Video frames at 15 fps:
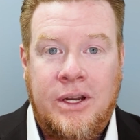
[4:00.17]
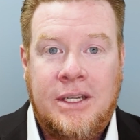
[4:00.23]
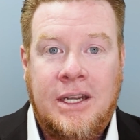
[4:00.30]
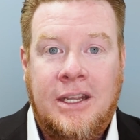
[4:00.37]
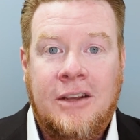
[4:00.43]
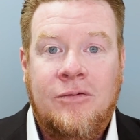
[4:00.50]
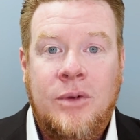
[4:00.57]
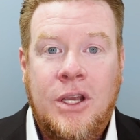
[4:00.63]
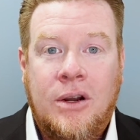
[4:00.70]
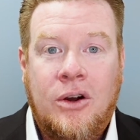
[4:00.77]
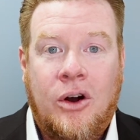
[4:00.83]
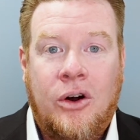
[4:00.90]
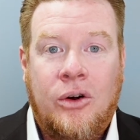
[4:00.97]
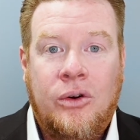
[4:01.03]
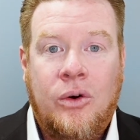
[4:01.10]
to give me a
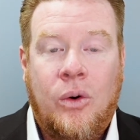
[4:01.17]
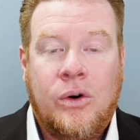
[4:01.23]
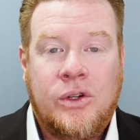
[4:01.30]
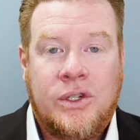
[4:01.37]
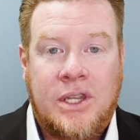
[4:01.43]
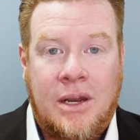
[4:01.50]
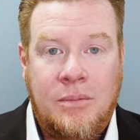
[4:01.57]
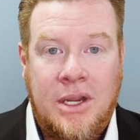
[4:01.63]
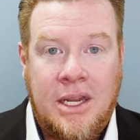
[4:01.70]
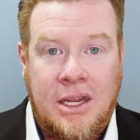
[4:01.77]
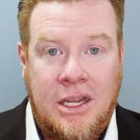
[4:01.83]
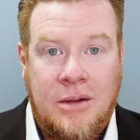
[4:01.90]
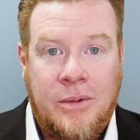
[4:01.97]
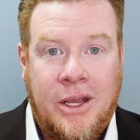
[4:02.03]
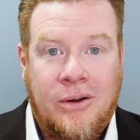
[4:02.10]
call or send me
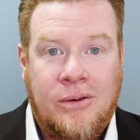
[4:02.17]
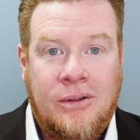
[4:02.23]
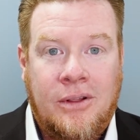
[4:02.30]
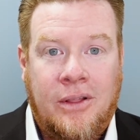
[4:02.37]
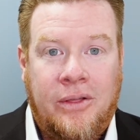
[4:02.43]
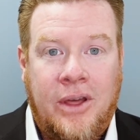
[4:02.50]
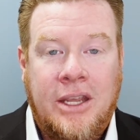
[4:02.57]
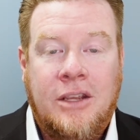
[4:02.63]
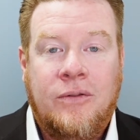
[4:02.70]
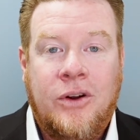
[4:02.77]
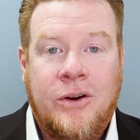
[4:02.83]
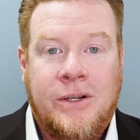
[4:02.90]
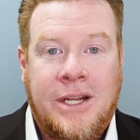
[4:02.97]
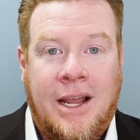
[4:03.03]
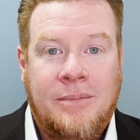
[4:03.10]
an email. Thank you
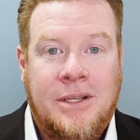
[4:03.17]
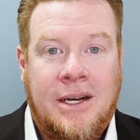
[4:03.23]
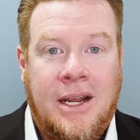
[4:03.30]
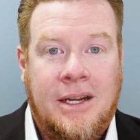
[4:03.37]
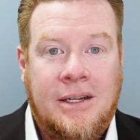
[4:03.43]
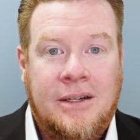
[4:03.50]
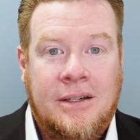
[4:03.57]
for your time today.